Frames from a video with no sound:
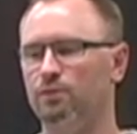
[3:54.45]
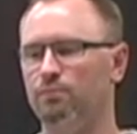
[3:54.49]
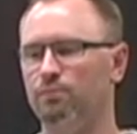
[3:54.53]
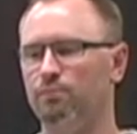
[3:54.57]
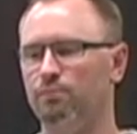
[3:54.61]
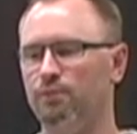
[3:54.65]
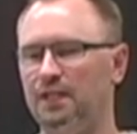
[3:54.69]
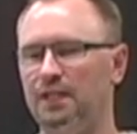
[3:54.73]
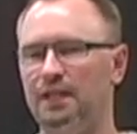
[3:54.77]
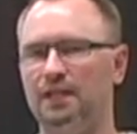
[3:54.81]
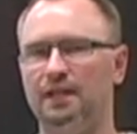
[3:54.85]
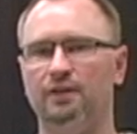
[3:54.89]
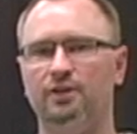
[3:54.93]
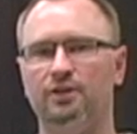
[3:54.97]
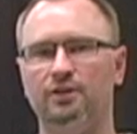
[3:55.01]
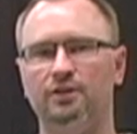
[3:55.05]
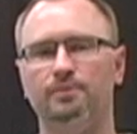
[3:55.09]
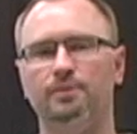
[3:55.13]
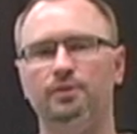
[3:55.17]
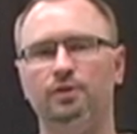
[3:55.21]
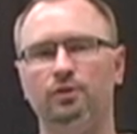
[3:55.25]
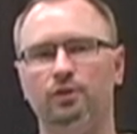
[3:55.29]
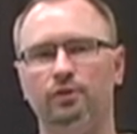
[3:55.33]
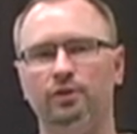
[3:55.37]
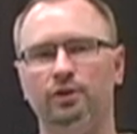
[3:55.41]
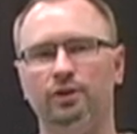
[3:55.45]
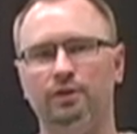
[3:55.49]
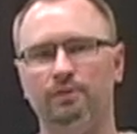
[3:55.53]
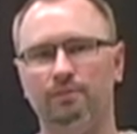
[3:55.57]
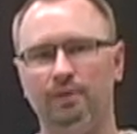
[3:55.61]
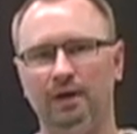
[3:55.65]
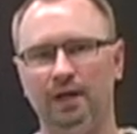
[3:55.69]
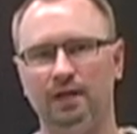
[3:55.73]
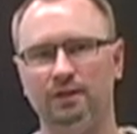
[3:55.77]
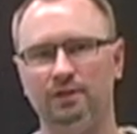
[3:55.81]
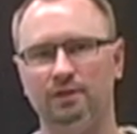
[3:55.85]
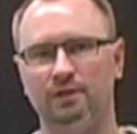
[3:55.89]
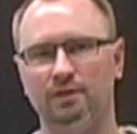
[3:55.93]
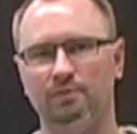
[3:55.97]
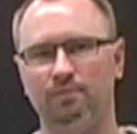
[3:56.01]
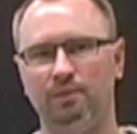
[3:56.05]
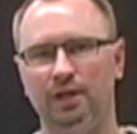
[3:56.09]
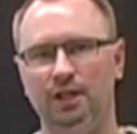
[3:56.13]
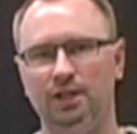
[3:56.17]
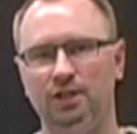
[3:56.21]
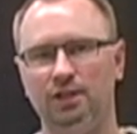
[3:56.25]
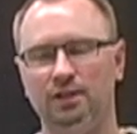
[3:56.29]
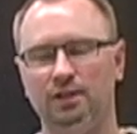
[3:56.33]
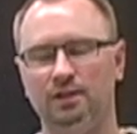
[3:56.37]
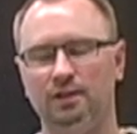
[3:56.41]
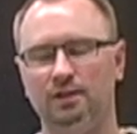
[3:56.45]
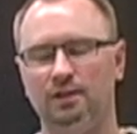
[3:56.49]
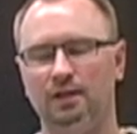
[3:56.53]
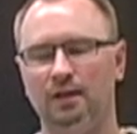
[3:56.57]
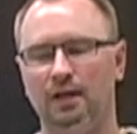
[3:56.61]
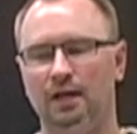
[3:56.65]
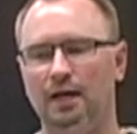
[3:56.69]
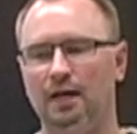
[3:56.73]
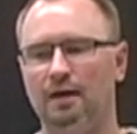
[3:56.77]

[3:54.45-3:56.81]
meeting the inspiratory demands of the patient,